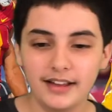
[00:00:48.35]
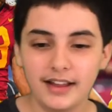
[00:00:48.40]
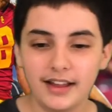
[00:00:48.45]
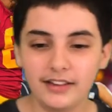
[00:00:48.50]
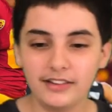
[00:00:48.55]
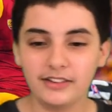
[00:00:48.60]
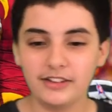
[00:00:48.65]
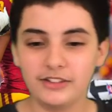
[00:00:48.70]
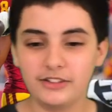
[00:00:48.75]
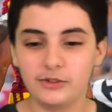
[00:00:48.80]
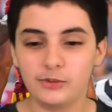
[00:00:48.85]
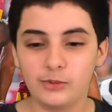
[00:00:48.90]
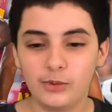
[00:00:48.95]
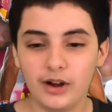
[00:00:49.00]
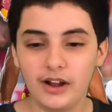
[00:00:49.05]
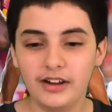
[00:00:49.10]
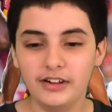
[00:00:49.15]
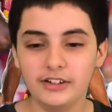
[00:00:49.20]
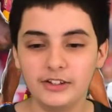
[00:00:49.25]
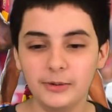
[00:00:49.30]
at least
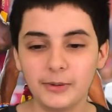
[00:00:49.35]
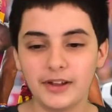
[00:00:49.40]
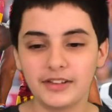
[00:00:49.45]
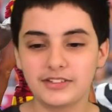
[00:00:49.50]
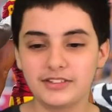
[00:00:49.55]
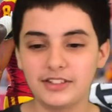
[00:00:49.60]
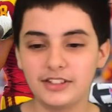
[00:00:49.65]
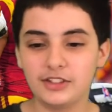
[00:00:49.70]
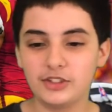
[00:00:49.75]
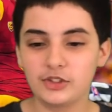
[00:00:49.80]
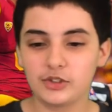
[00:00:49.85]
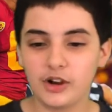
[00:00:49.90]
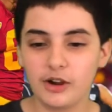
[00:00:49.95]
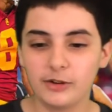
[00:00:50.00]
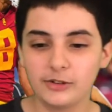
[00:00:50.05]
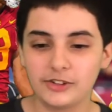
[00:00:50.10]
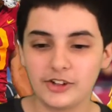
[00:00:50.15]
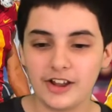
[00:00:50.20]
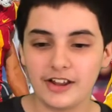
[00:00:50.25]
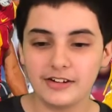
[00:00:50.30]
one USC
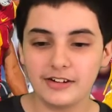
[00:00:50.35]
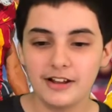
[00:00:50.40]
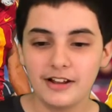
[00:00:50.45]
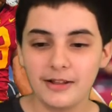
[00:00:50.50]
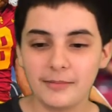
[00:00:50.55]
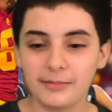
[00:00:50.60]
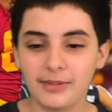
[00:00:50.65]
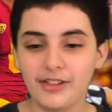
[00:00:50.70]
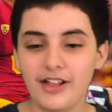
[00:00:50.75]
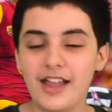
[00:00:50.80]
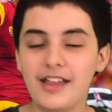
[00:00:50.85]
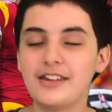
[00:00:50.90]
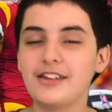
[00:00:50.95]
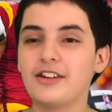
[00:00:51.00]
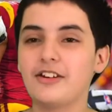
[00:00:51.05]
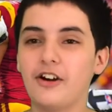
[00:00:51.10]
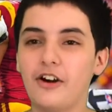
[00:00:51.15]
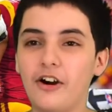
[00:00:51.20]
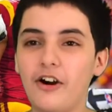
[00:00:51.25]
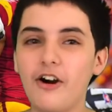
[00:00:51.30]
Trojan played
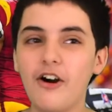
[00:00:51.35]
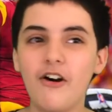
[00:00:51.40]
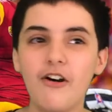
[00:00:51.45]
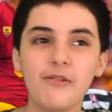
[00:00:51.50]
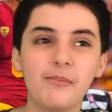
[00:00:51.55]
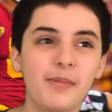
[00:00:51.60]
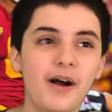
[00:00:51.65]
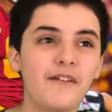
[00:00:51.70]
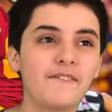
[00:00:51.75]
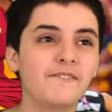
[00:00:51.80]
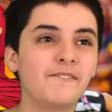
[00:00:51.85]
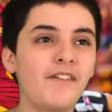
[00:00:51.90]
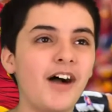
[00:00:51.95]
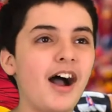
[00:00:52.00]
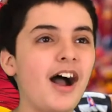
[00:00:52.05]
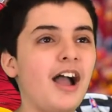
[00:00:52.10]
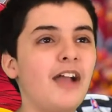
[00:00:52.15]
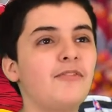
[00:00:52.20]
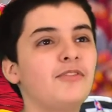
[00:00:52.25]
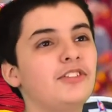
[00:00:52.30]
in all but
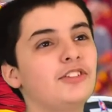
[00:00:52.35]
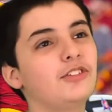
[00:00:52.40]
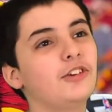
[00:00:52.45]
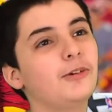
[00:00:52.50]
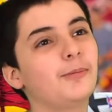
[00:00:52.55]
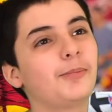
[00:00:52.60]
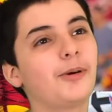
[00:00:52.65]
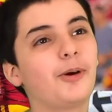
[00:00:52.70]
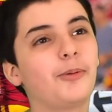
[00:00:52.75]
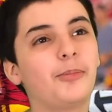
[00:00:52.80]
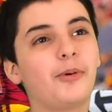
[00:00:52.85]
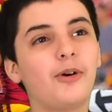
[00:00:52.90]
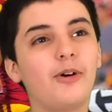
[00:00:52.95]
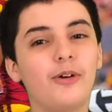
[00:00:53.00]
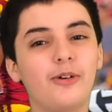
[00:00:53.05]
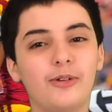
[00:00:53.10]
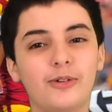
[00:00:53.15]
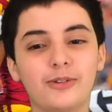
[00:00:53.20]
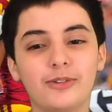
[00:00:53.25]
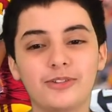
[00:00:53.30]
five Super
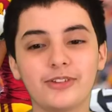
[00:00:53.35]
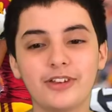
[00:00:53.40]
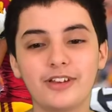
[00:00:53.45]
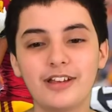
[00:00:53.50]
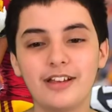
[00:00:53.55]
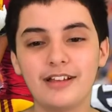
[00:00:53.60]
Bowls.